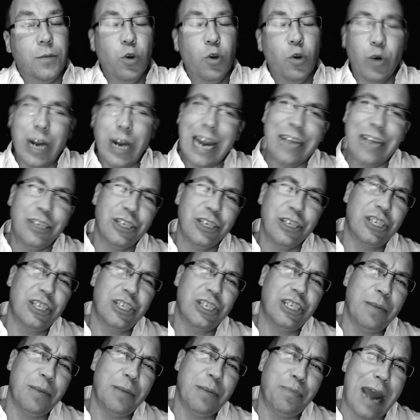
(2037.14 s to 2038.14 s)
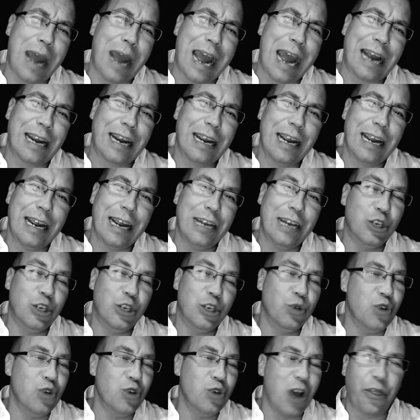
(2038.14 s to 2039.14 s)
You can't just sit back
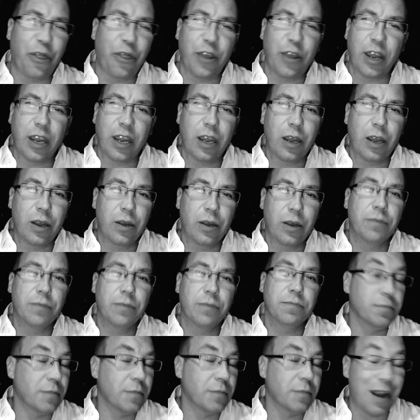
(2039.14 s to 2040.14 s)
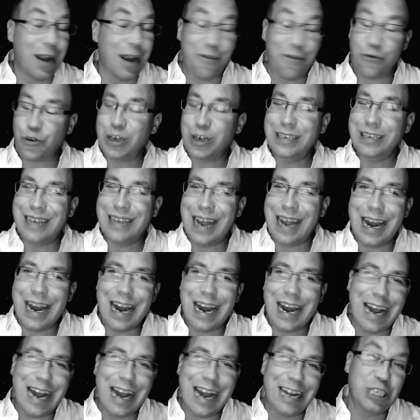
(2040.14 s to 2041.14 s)
and do nothing every
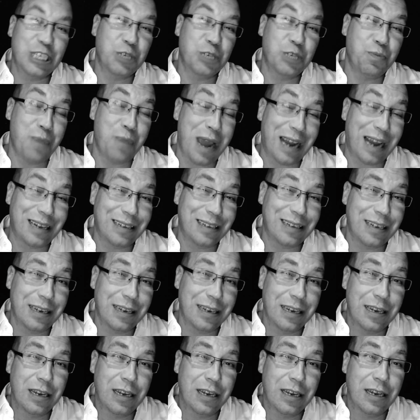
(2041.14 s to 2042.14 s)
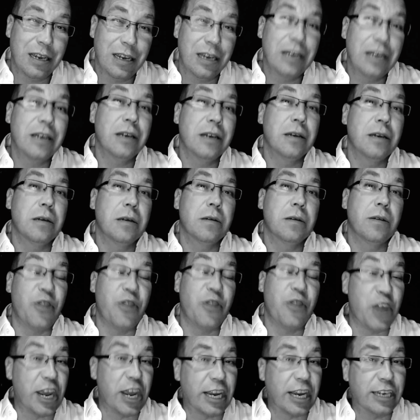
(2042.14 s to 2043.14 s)
day and expect
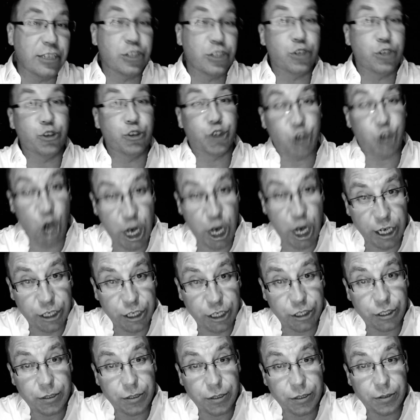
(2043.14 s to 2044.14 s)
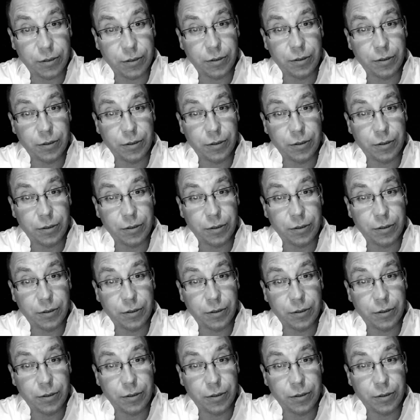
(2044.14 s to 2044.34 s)
things to change.